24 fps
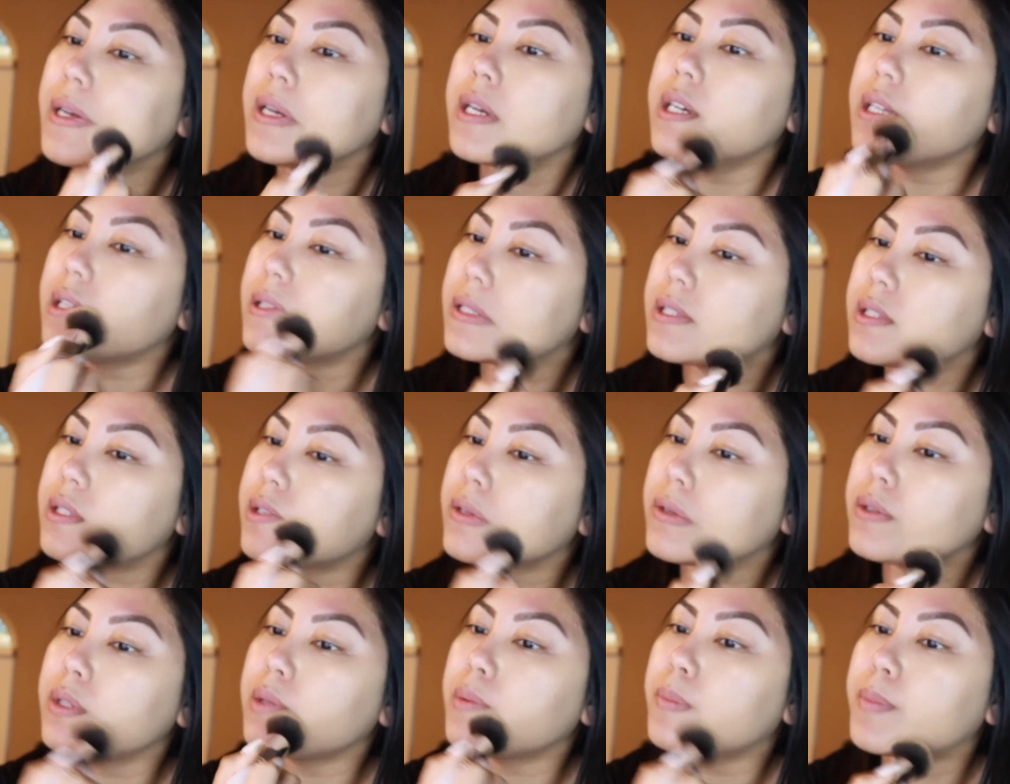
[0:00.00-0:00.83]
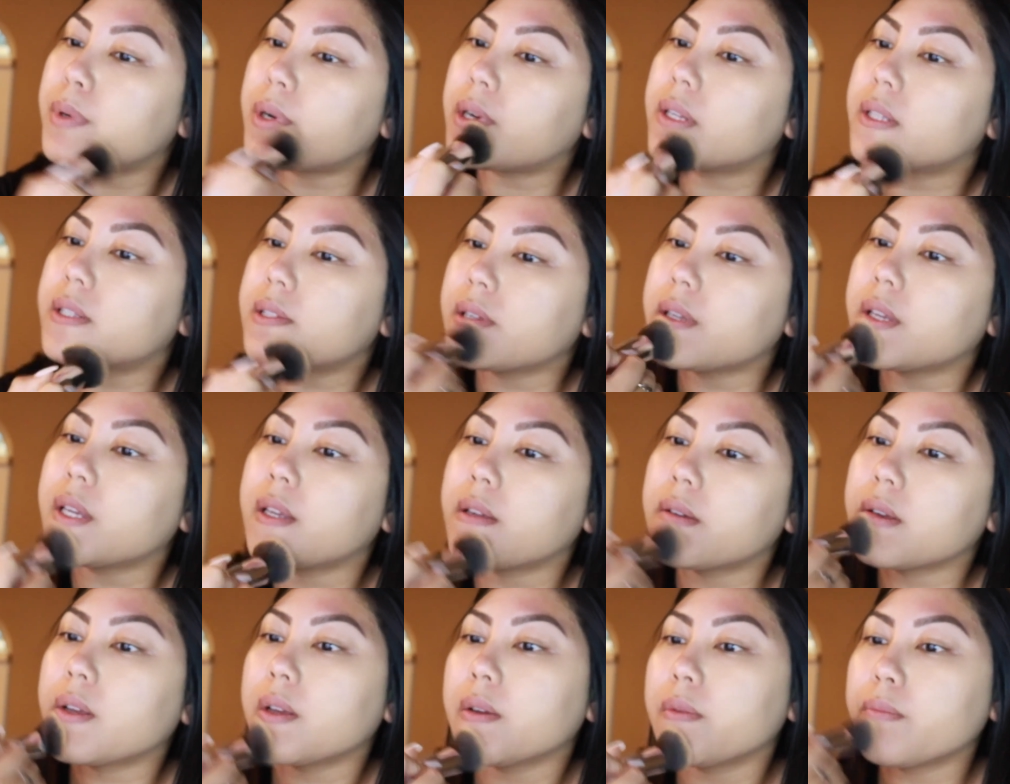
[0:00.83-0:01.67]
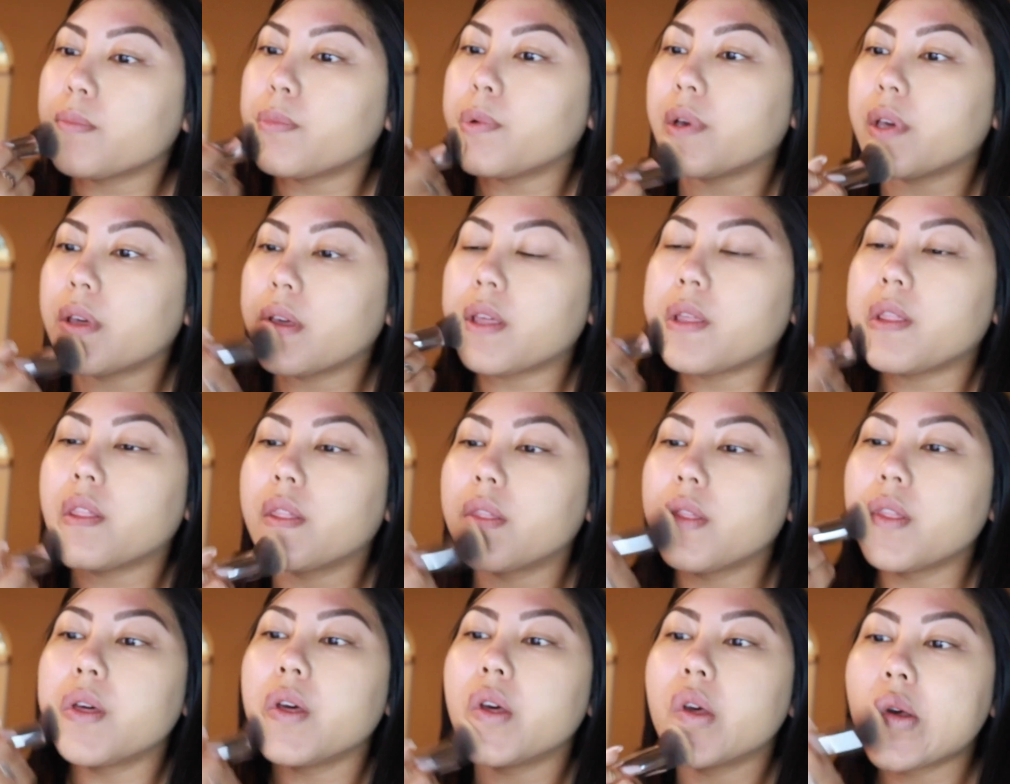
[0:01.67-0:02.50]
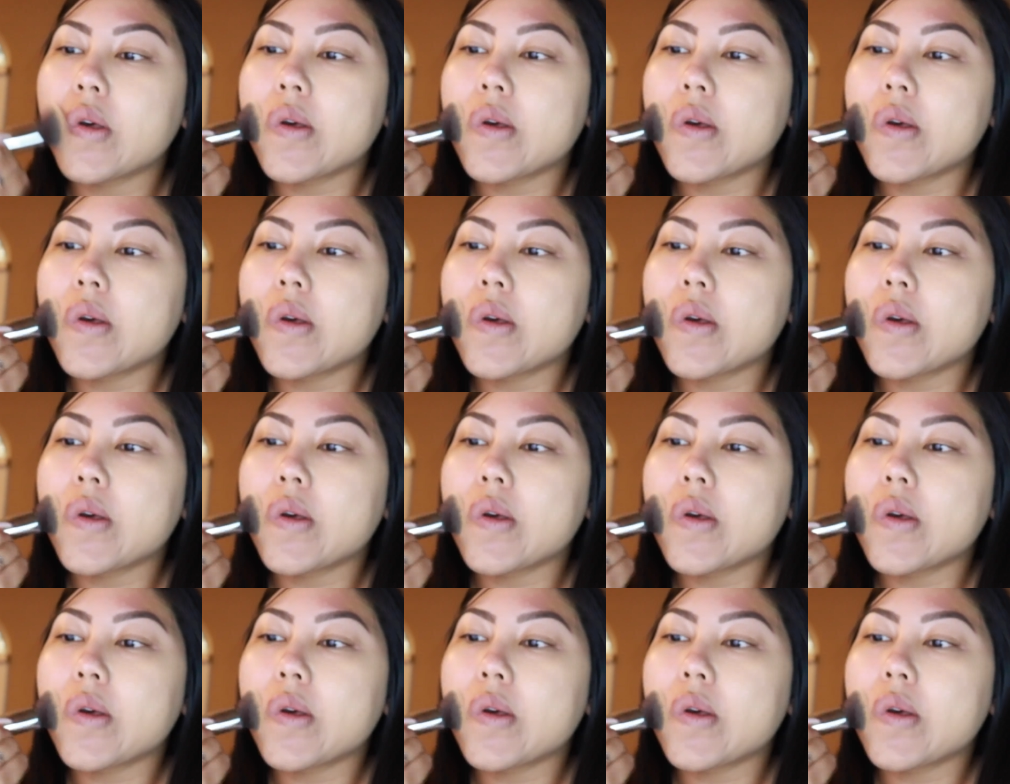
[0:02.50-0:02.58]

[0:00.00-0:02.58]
it's so depressing with